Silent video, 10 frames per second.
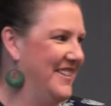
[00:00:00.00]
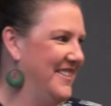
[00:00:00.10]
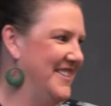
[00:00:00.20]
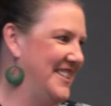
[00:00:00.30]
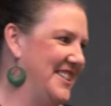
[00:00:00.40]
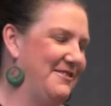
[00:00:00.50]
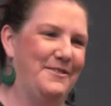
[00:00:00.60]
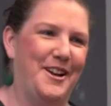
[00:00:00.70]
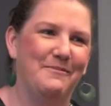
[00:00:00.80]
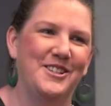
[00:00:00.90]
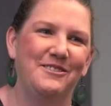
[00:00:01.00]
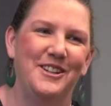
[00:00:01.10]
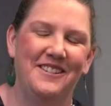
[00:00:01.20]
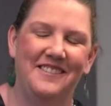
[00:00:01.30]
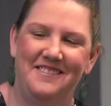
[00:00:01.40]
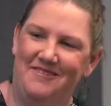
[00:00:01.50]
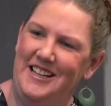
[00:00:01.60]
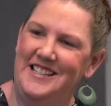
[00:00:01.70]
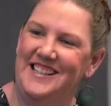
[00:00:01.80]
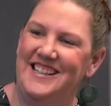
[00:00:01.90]
closest that we've come to in
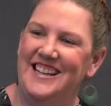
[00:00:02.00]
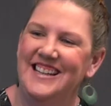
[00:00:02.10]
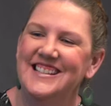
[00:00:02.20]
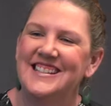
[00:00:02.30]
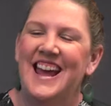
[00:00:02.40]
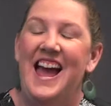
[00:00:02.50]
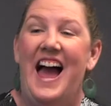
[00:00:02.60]
recent years,